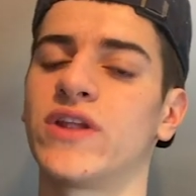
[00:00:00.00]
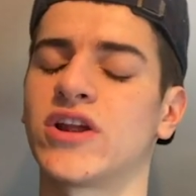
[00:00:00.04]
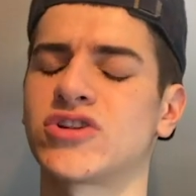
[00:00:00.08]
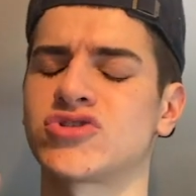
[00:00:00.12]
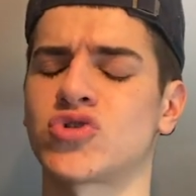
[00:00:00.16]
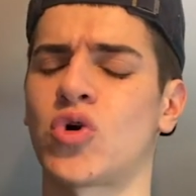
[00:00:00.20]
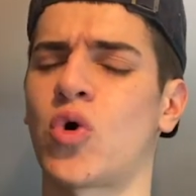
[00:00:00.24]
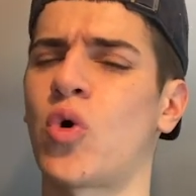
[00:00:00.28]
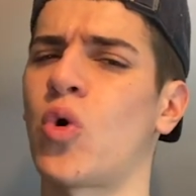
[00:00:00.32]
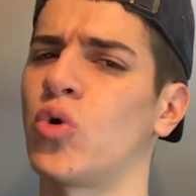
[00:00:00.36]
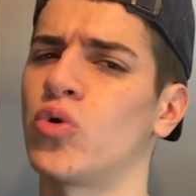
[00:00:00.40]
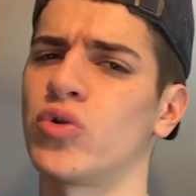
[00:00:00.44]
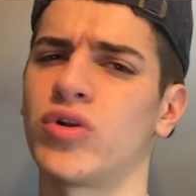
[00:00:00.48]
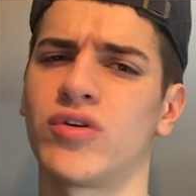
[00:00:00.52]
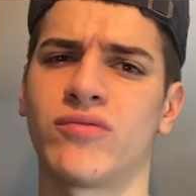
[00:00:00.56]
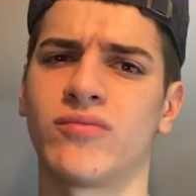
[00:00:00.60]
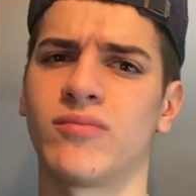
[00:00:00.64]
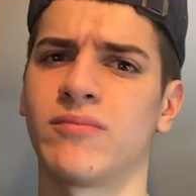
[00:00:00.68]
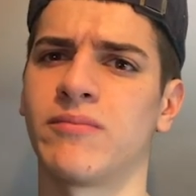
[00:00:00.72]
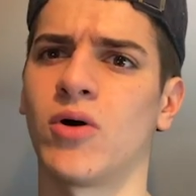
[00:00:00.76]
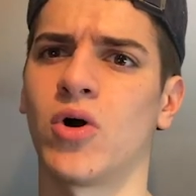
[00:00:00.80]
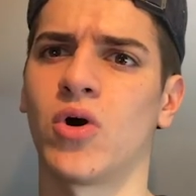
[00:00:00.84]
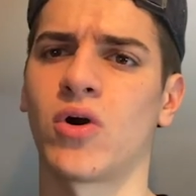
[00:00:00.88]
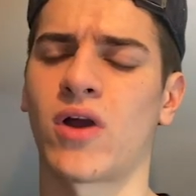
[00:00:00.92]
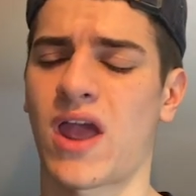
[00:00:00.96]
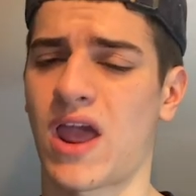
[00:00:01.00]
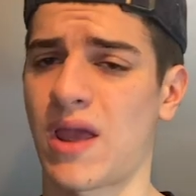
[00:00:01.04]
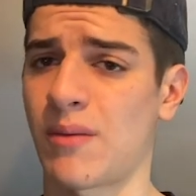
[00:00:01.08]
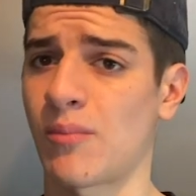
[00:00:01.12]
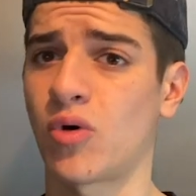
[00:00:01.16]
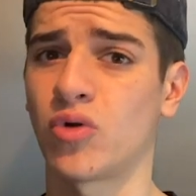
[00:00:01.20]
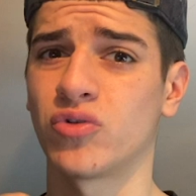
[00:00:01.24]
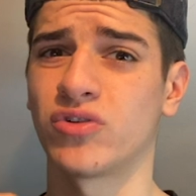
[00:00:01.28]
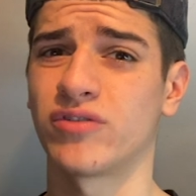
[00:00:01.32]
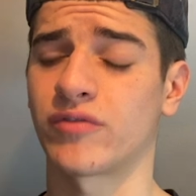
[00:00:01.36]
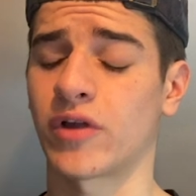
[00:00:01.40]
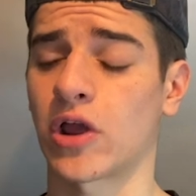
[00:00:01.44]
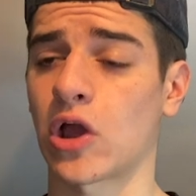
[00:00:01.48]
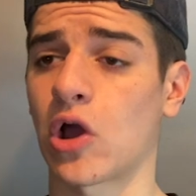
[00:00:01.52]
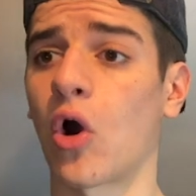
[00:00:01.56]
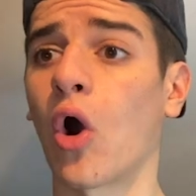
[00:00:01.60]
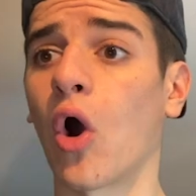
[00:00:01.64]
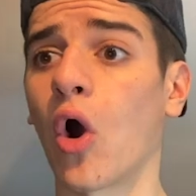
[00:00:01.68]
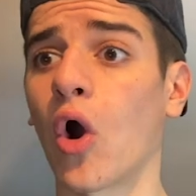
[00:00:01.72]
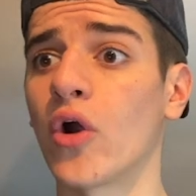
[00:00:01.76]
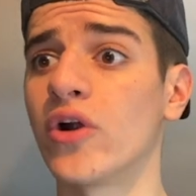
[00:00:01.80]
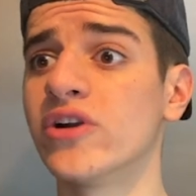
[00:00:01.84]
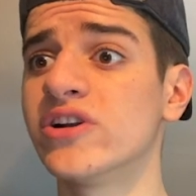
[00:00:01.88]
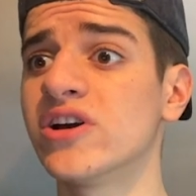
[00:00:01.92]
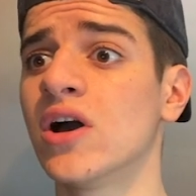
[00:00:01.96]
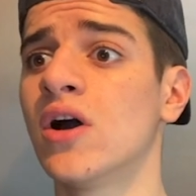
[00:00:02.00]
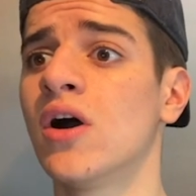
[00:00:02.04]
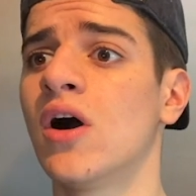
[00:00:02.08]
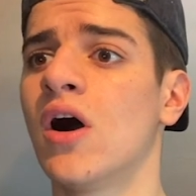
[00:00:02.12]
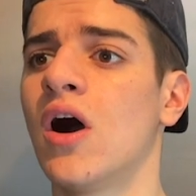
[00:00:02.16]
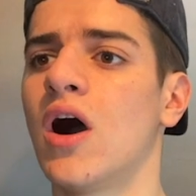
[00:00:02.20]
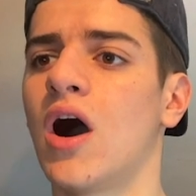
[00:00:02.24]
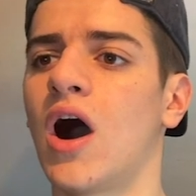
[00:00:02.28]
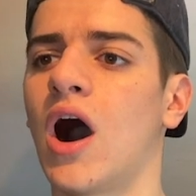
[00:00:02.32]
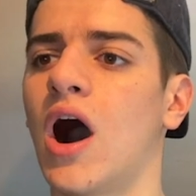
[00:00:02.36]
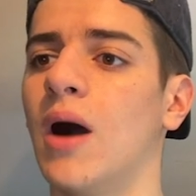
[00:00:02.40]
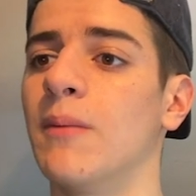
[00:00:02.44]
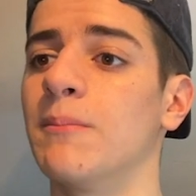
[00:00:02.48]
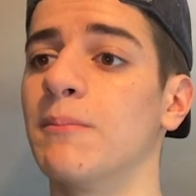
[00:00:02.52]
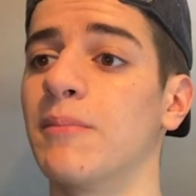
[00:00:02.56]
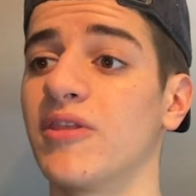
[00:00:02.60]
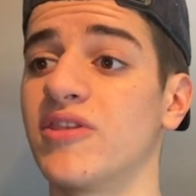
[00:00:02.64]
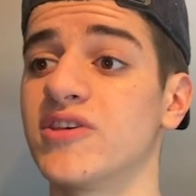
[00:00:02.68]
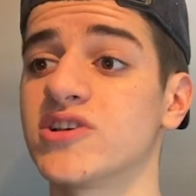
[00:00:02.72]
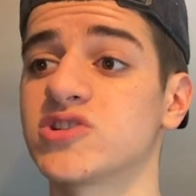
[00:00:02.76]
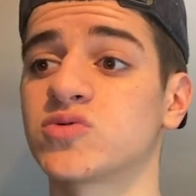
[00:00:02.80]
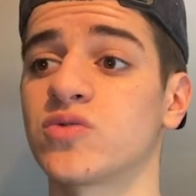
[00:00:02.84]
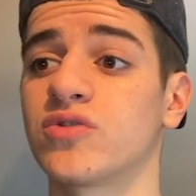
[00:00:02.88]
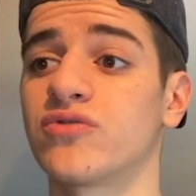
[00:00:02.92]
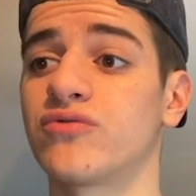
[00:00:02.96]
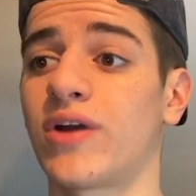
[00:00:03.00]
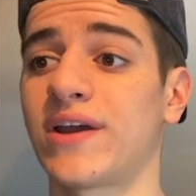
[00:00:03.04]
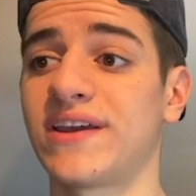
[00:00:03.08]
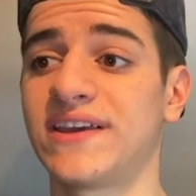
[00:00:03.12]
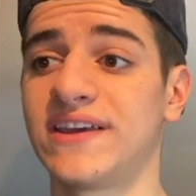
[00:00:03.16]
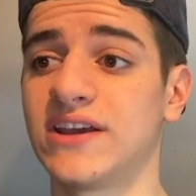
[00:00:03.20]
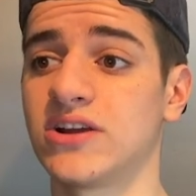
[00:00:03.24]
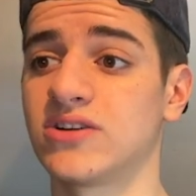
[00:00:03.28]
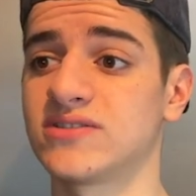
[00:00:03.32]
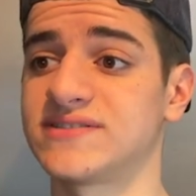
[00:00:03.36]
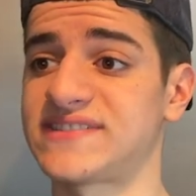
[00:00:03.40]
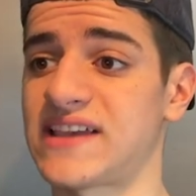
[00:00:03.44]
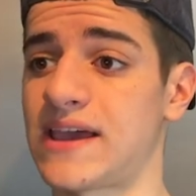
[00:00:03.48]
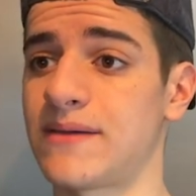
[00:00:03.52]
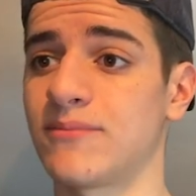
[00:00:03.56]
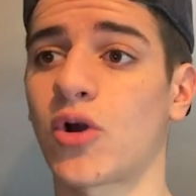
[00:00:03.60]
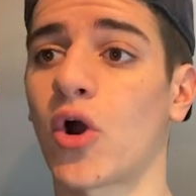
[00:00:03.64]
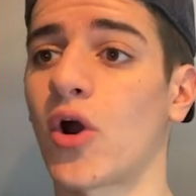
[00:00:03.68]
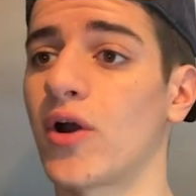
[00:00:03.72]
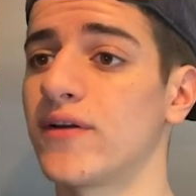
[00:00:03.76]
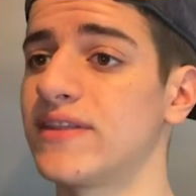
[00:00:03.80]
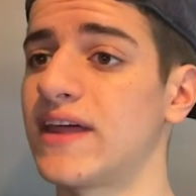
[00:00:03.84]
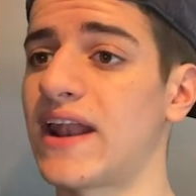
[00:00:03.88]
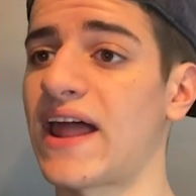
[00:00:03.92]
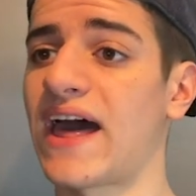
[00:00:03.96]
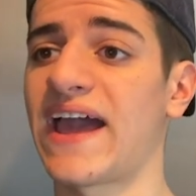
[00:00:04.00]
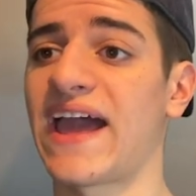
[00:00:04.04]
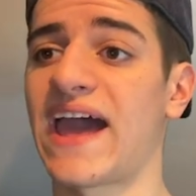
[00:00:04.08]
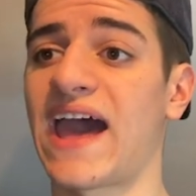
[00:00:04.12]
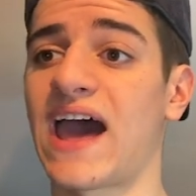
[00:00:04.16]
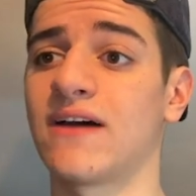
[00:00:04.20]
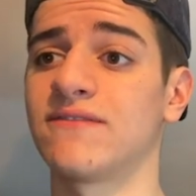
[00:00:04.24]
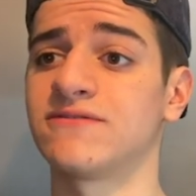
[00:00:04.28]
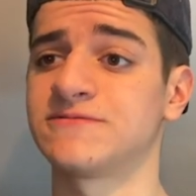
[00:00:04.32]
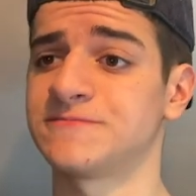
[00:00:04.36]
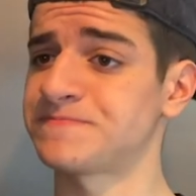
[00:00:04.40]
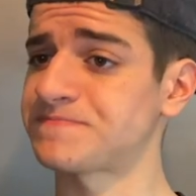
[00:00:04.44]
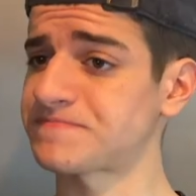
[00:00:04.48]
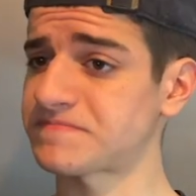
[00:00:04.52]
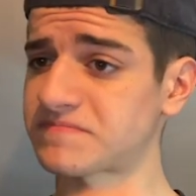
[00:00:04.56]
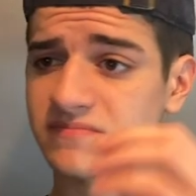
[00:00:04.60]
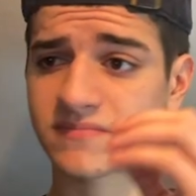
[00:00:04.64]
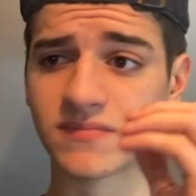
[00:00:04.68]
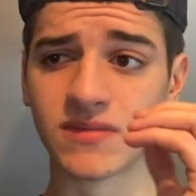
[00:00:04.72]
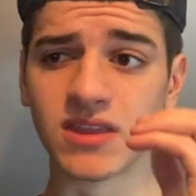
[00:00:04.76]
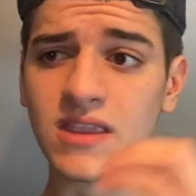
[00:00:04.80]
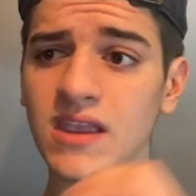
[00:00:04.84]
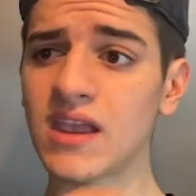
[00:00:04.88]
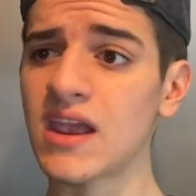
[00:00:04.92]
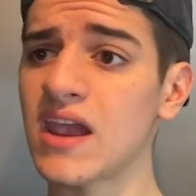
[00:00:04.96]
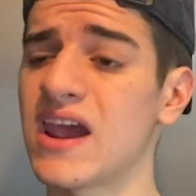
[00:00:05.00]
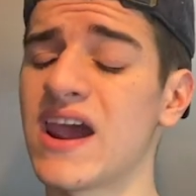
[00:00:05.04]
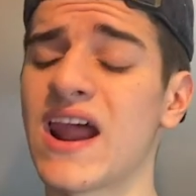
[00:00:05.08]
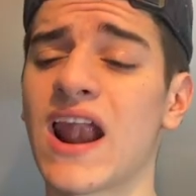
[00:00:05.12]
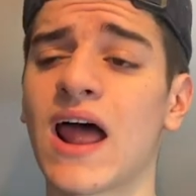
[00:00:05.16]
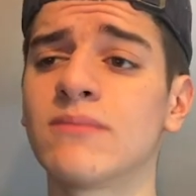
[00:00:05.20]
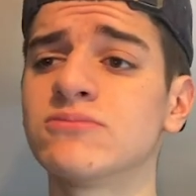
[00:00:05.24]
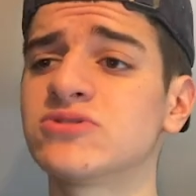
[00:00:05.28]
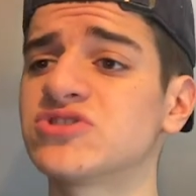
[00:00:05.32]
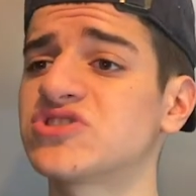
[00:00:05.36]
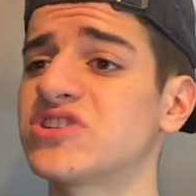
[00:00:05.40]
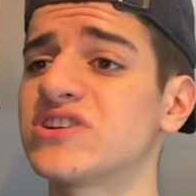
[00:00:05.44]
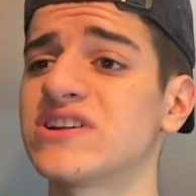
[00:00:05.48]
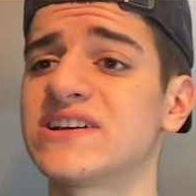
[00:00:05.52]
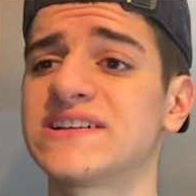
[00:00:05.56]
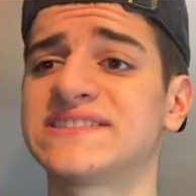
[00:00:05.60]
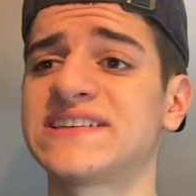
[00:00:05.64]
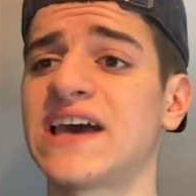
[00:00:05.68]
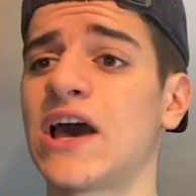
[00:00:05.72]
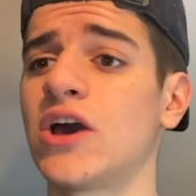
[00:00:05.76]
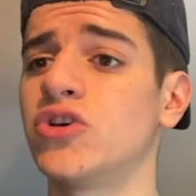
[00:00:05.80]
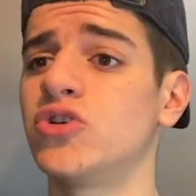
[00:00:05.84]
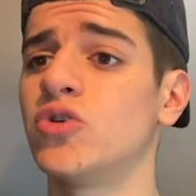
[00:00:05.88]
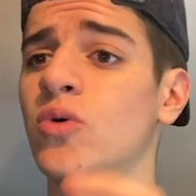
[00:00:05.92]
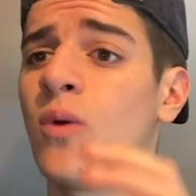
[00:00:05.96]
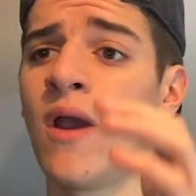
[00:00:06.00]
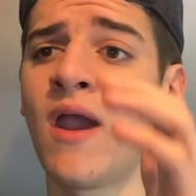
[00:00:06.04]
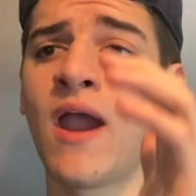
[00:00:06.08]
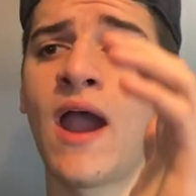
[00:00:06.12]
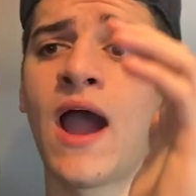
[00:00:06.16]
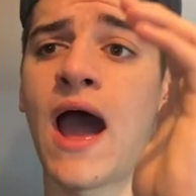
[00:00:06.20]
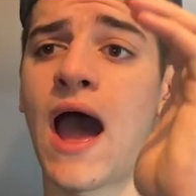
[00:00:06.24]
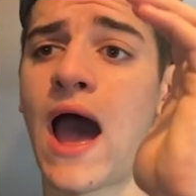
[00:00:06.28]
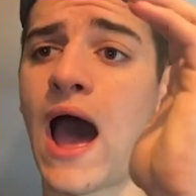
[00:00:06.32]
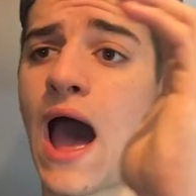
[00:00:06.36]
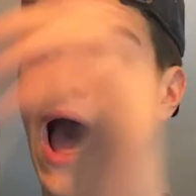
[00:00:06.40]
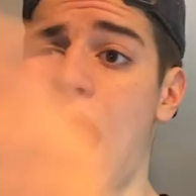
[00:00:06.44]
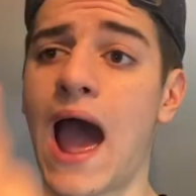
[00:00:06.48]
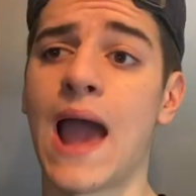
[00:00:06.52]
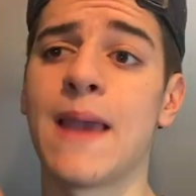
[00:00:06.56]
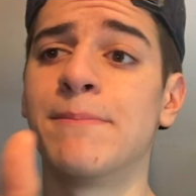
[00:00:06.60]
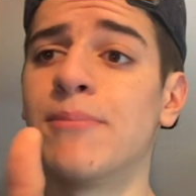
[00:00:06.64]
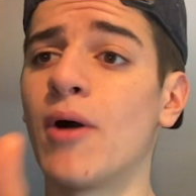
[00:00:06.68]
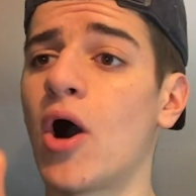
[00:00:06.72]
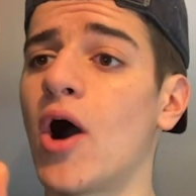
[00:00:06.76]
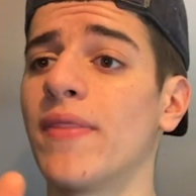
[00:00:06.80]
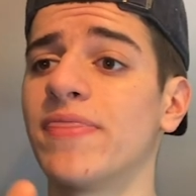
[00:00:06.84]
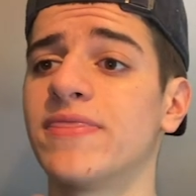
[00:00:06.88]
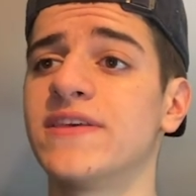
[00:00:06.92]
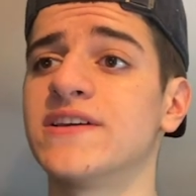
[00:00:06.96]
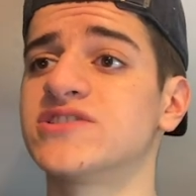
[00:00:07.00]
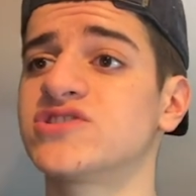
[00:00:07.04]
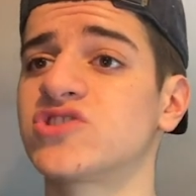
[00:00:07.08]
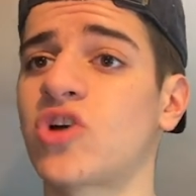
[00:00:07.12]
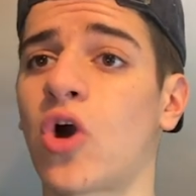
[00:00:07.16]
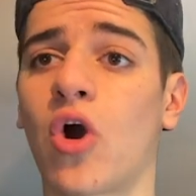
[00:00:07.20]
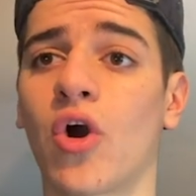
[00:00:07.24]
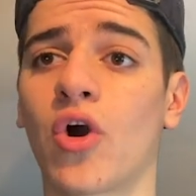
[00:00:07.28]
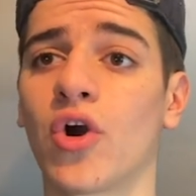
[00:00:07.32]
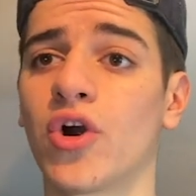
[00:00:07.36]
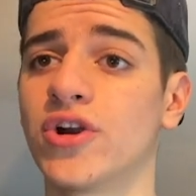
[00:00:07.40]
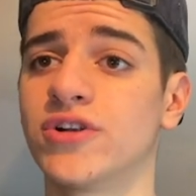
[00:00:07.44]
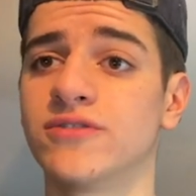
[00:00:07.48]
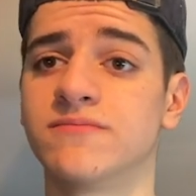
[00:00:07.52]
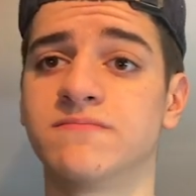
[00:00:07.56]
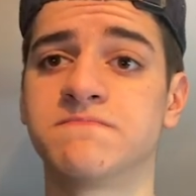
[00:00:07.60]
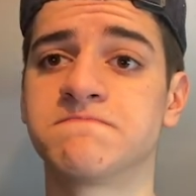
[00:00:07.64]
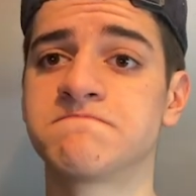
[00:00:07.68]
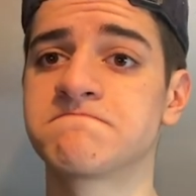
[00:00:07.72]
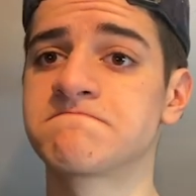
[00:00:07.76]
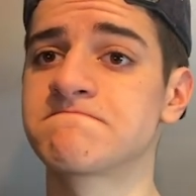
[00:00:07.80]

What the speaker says: That's a whole different ball game, whole different card. But this one right here, same card that I have. And I'm just going to tell you, I bought this card.